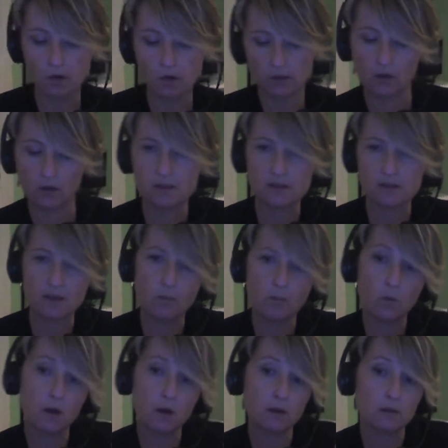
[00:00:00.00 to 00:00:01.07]
is
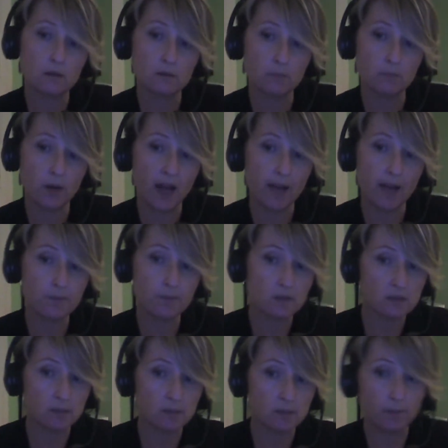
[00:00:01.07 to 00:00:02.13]
someone perhaps to
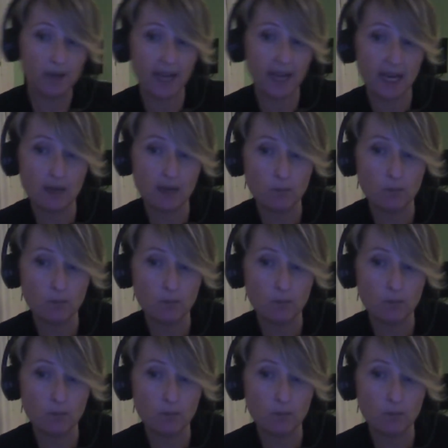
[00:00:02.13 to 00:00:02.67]
blame?